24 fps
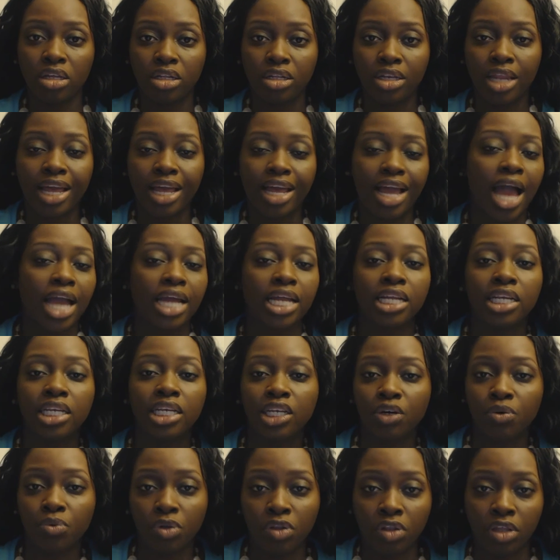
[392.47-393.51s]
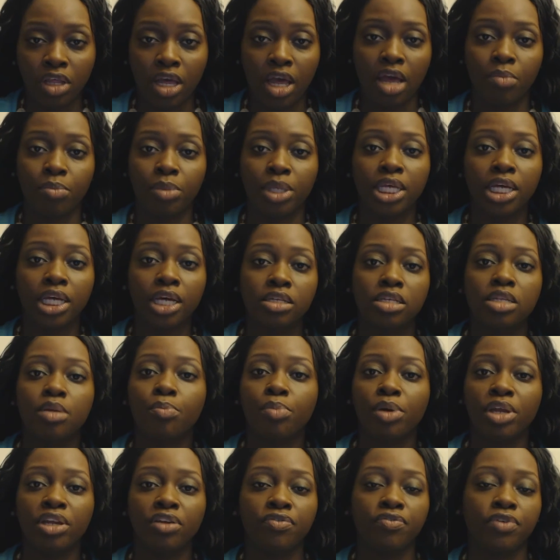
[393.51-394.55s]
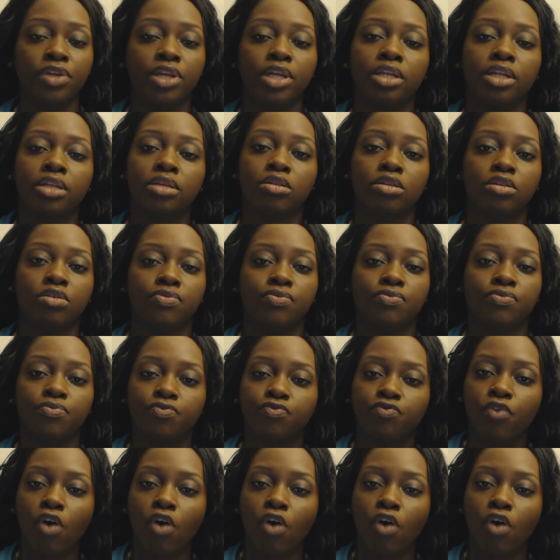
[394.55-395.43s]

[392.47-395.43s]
Like I can deal with that because the benefits